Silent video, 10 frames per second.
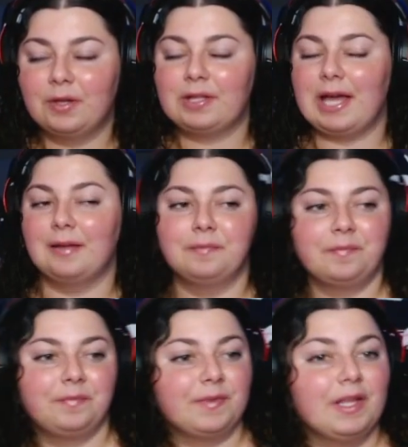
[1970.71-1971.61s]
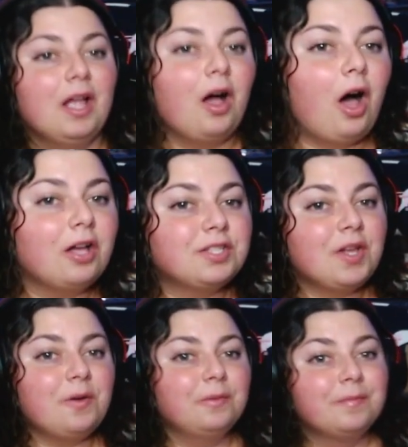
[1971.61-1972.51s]
Okay. Also,
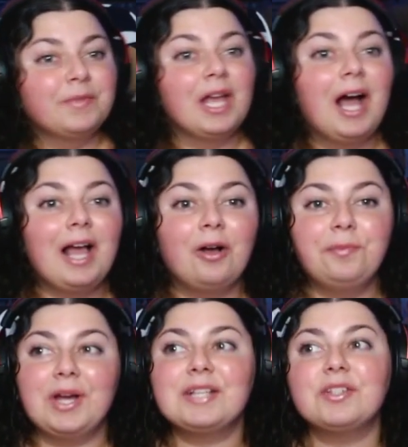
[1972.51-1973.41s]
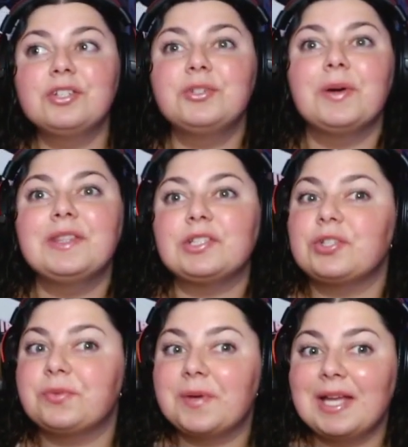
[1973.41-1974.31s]
I hope you guys are enjoying the
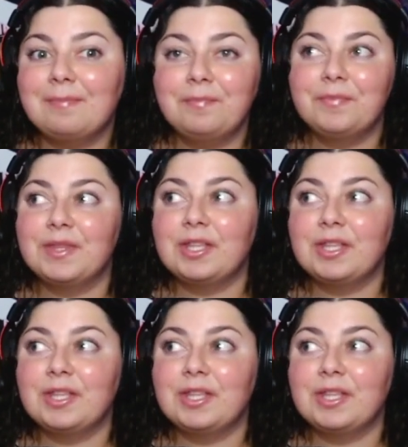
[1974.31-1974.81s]
stream.